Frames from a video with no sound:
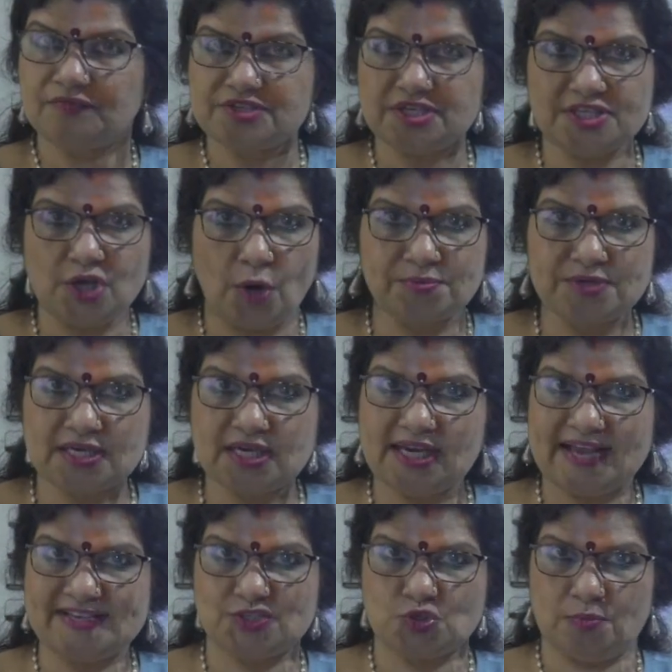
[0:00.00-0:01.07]
which are the optical
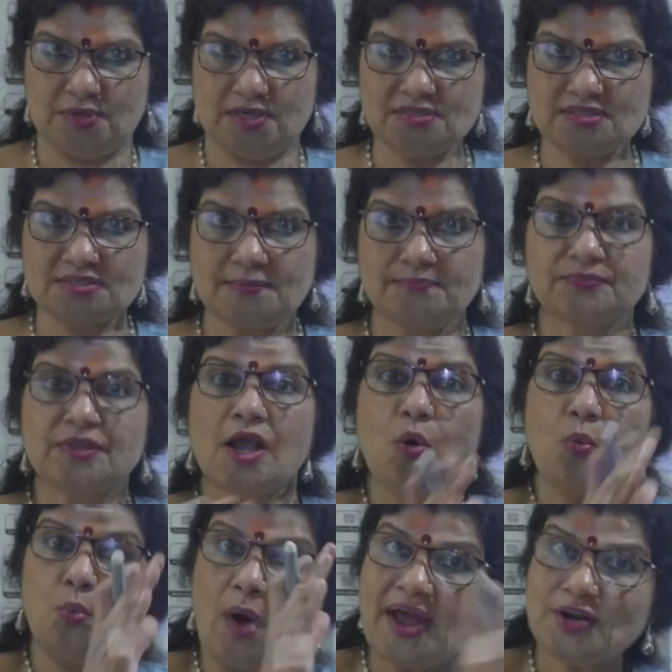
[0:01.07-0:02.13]
isomers,
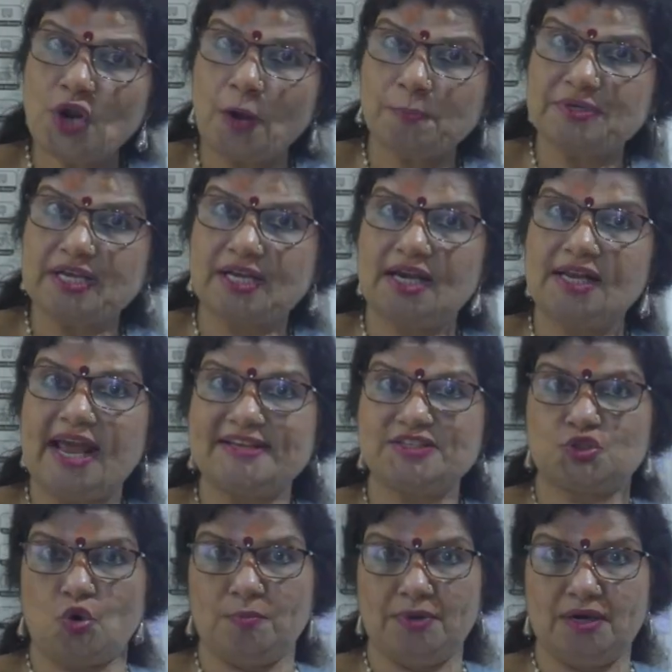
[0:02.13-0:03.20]
one optical
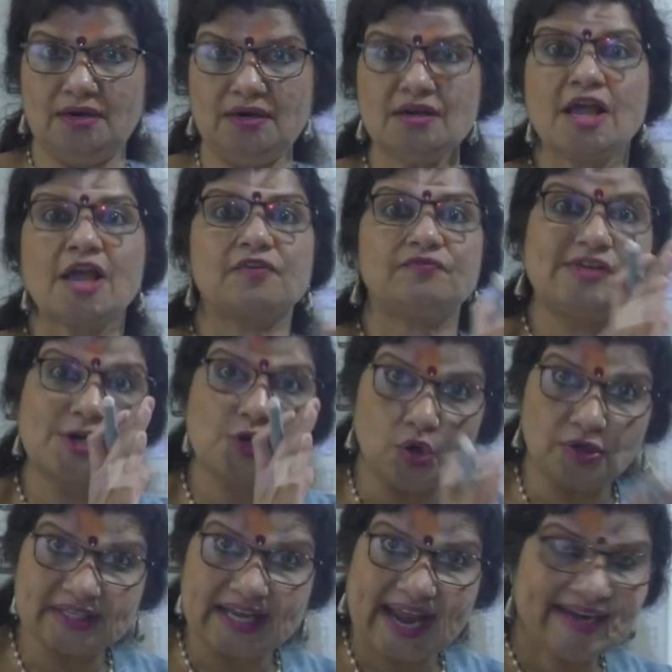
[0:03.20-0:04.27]
isomer will
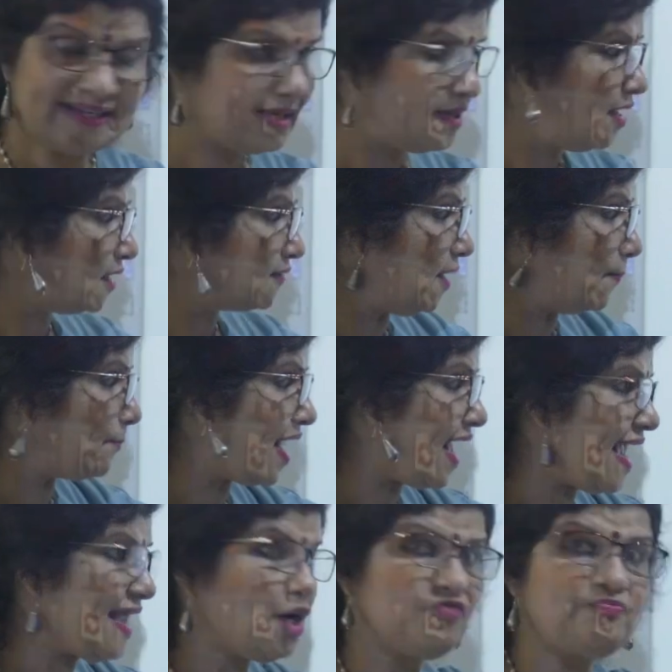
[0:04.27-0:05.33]
rotate the
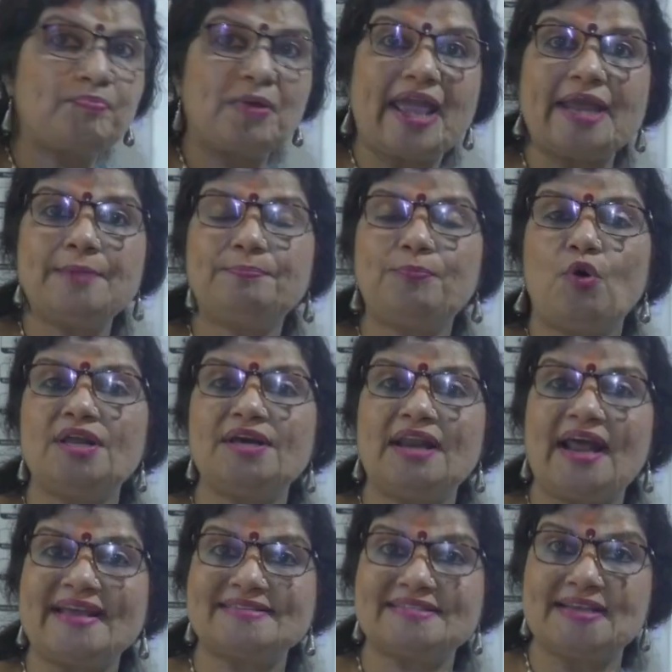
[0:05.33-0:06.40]
plane of plane
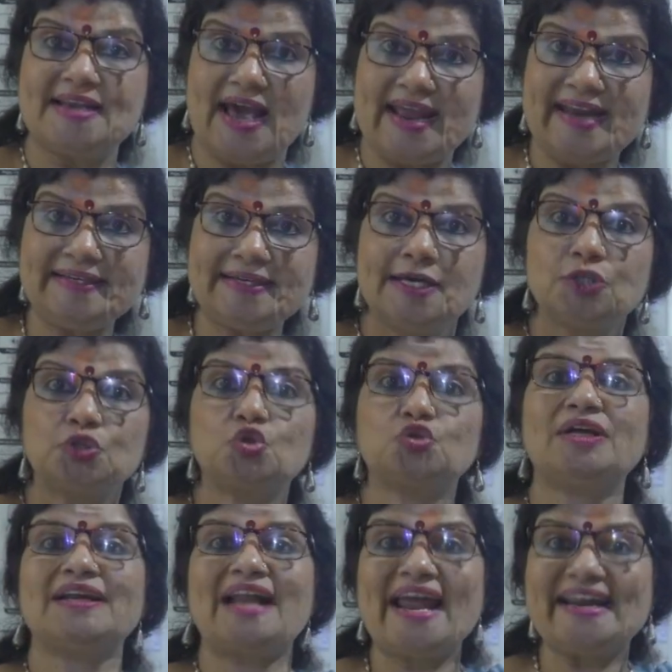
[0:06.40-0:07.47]
polarized light to
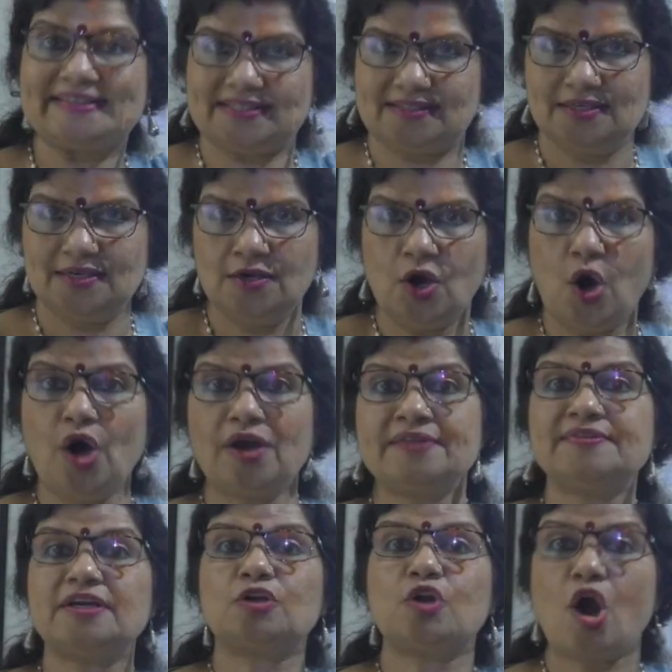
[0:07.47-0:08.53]
the right or
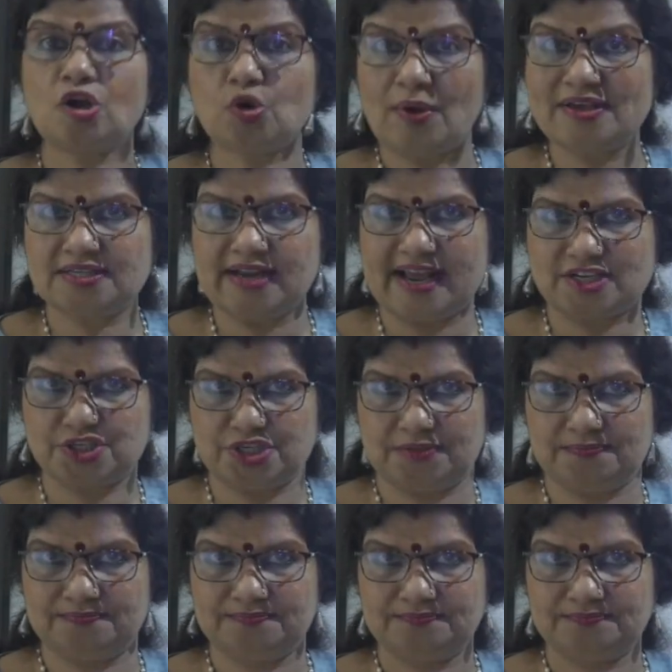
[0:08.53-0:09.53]
in the clockwise direction.